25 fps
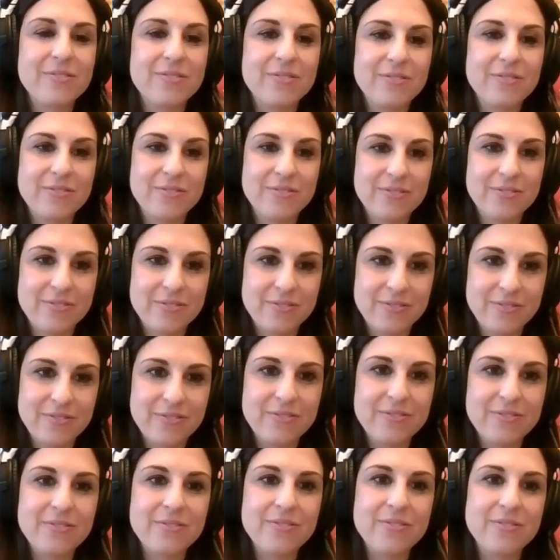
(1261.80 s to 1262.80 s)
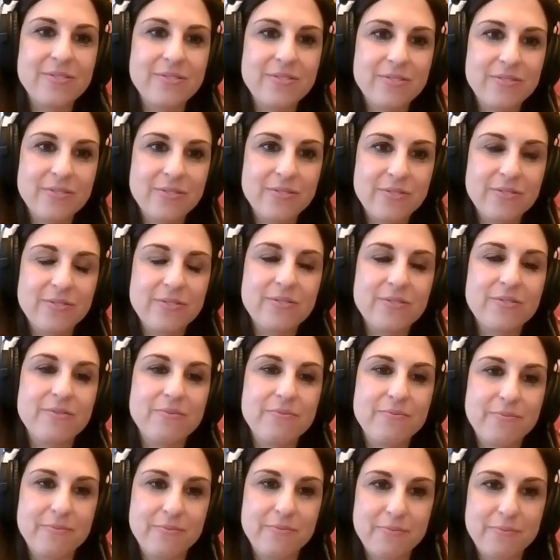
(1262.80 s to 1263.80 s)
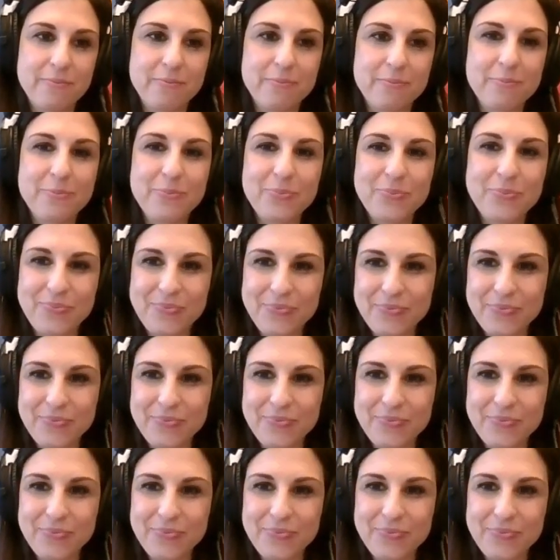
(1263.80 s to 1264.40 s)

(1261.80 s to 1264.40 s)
(not speaking)